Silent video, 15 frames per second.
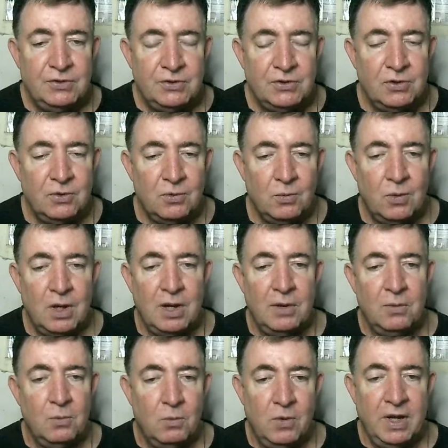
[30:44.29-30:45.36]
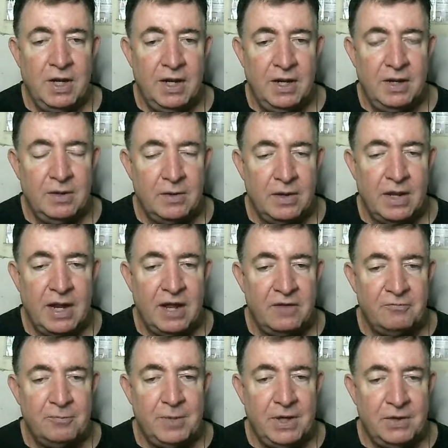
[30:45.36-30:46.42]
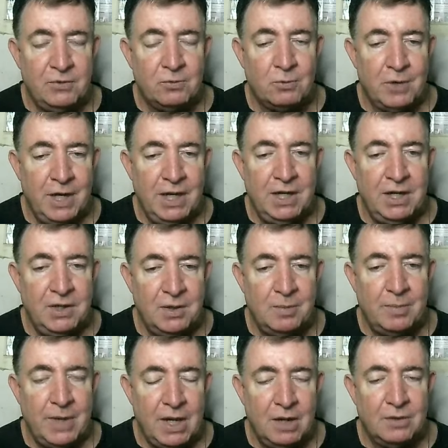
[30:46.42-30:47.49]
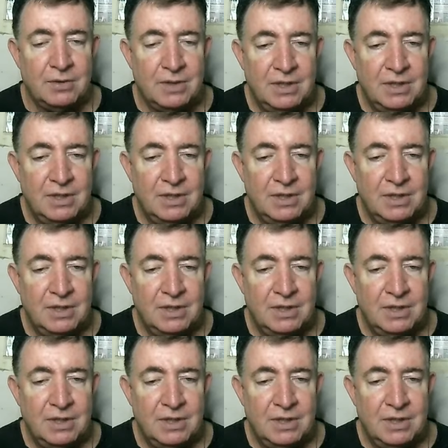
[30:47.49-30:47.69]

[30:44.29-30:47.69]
to what we have been reading about